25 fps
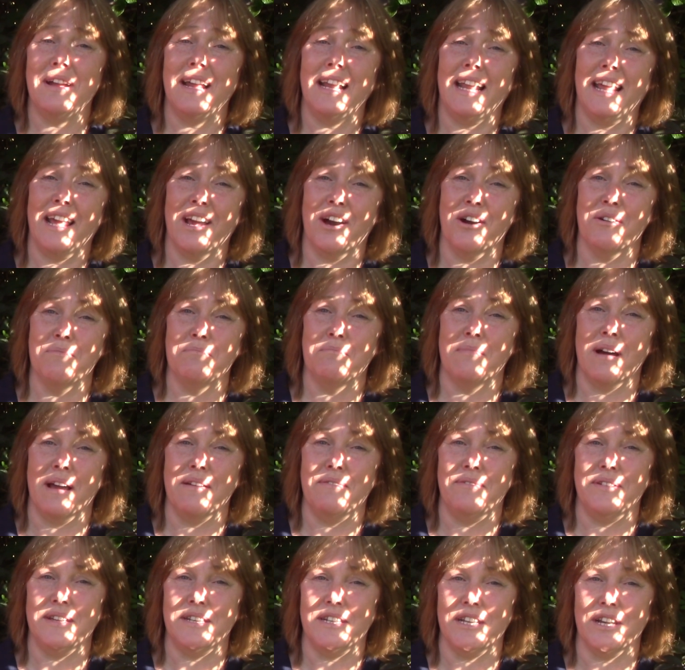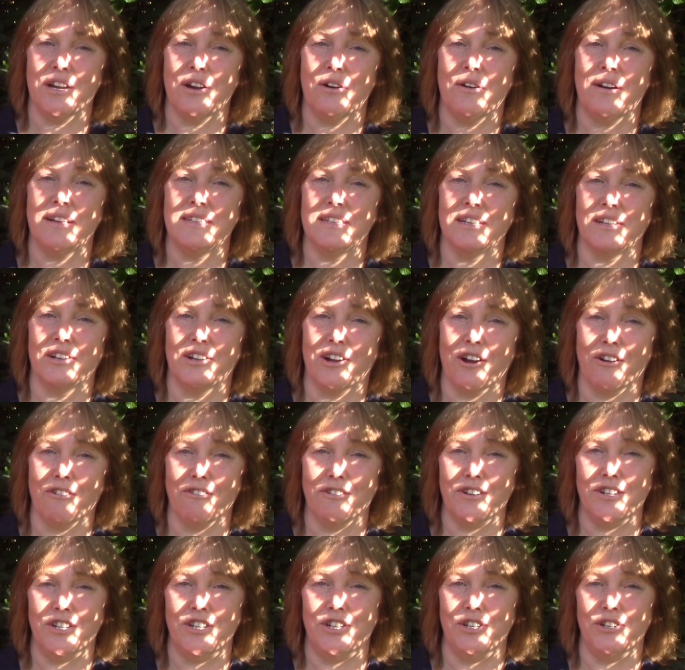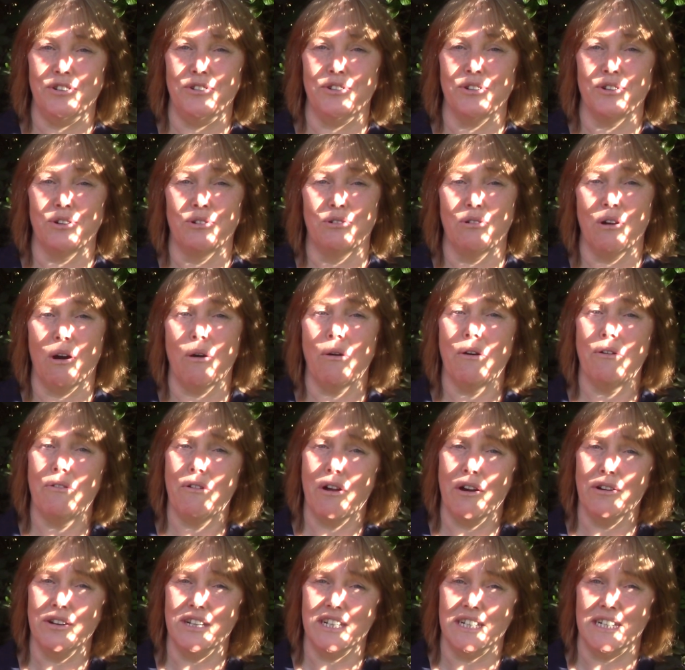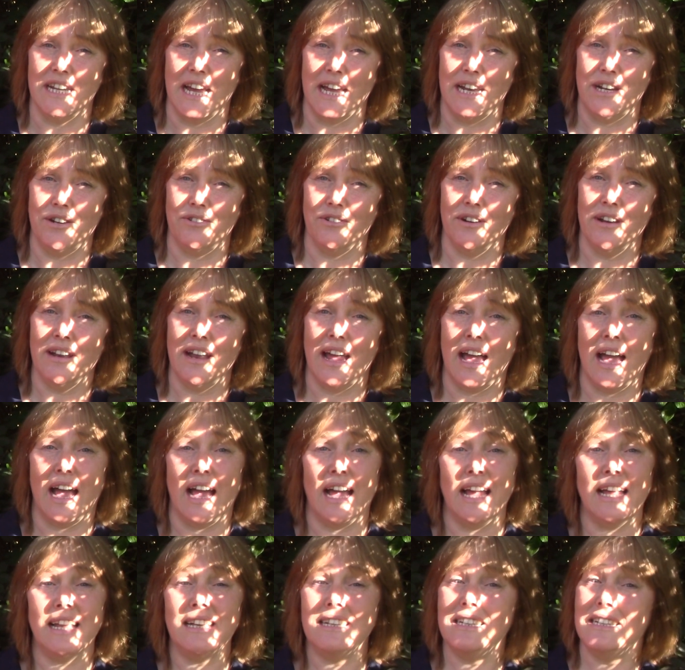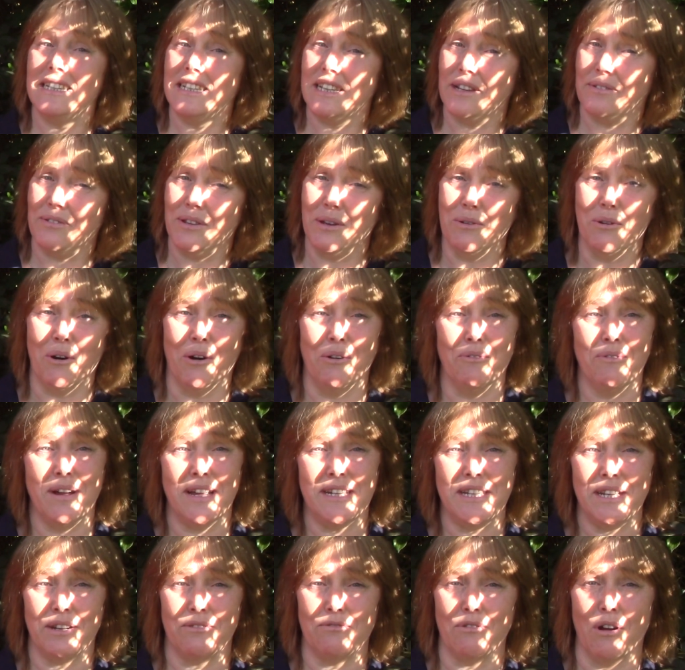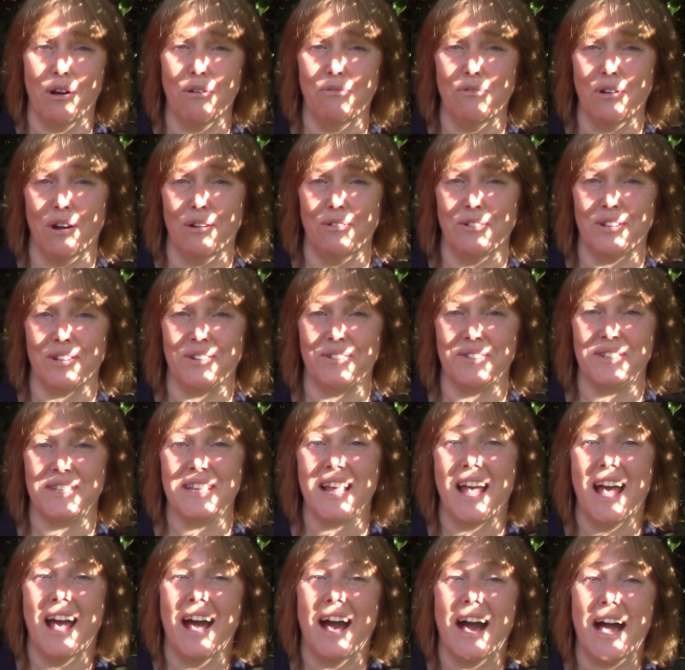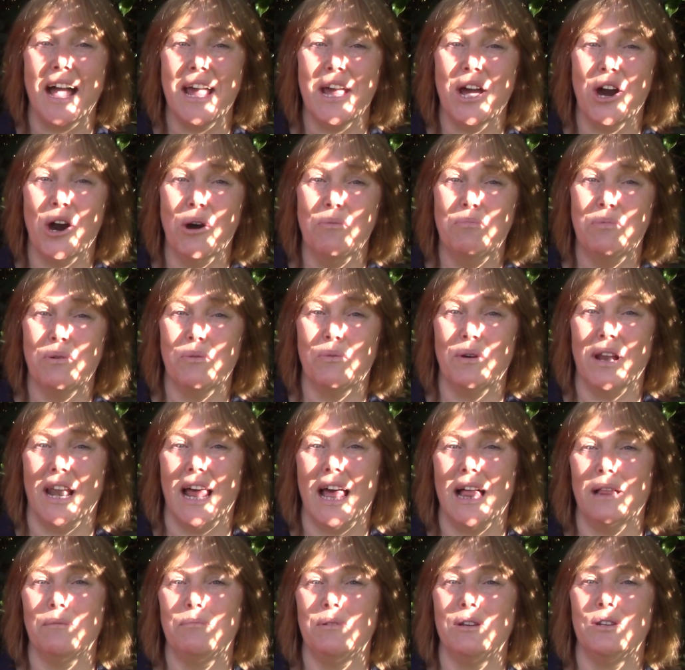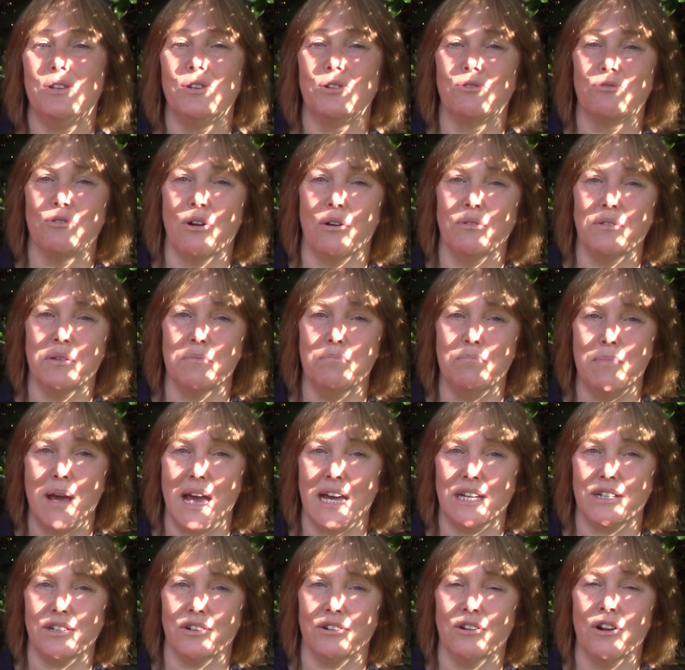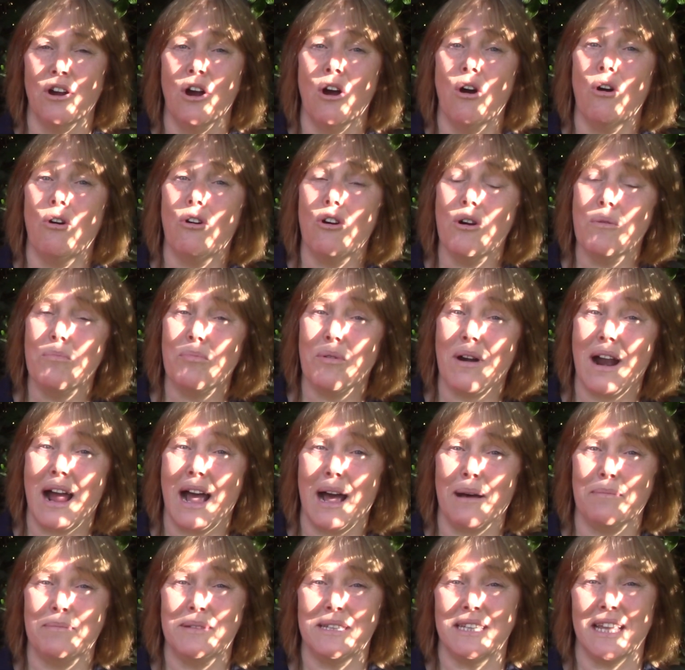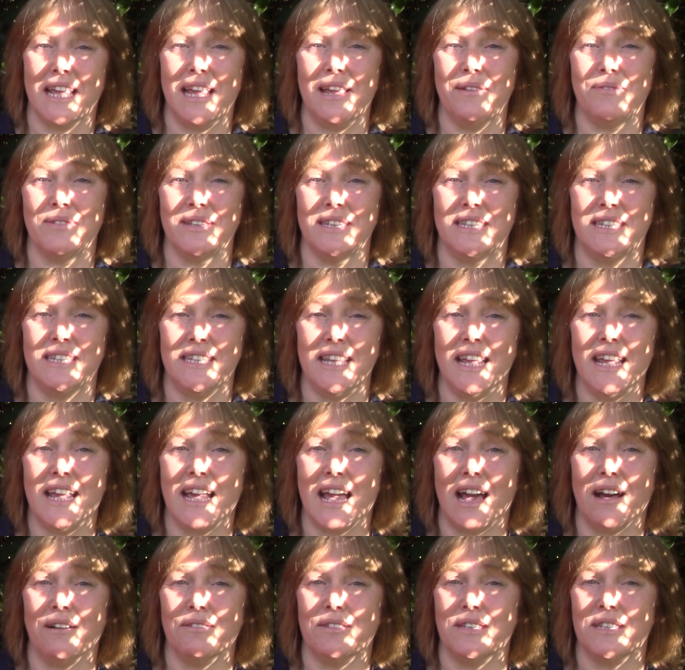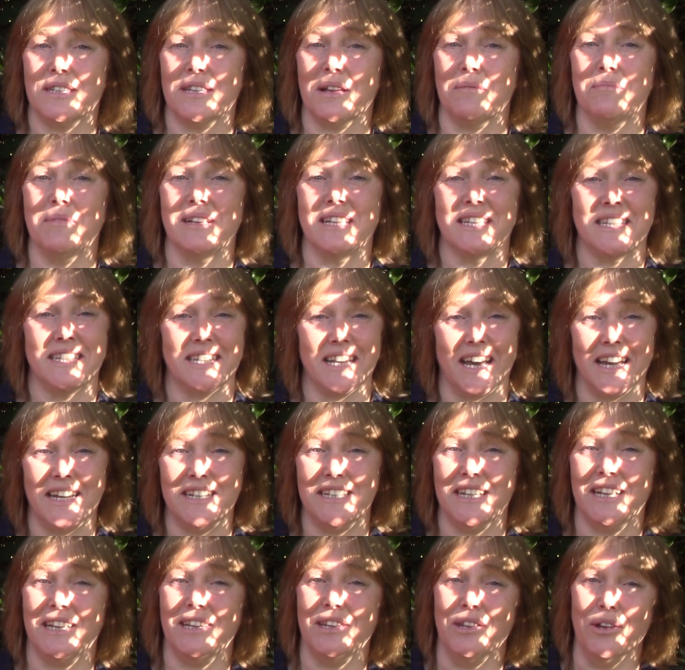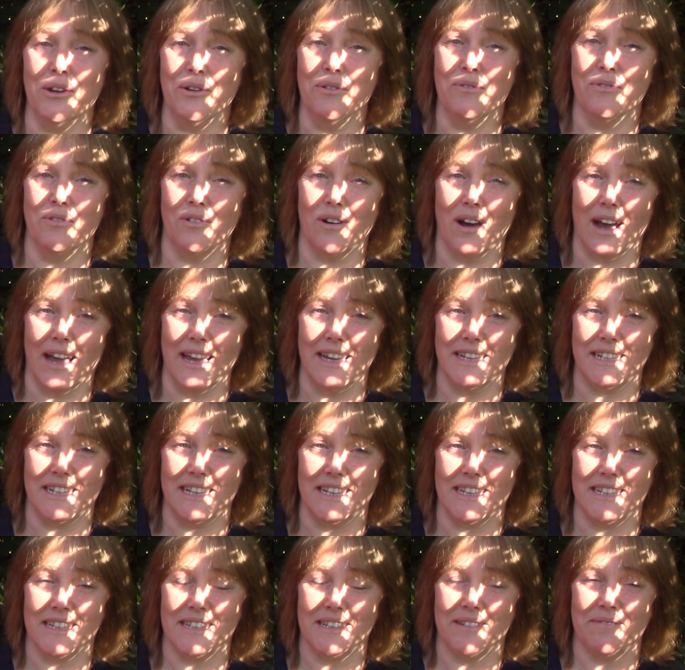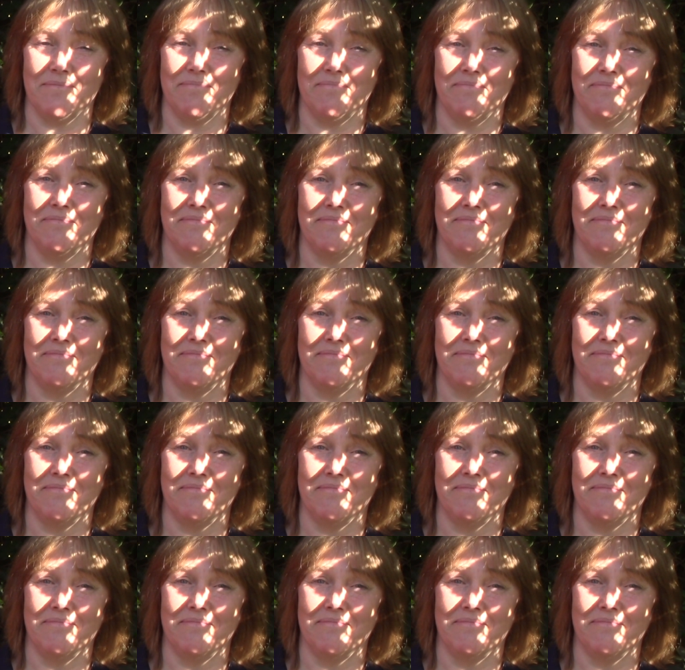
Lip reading: really hope my video has encouraged you to grow a rhododendron, and if you already grow rhodos, I hope it will help you to grow them better, or perhaps even seek out some exciting new varieties.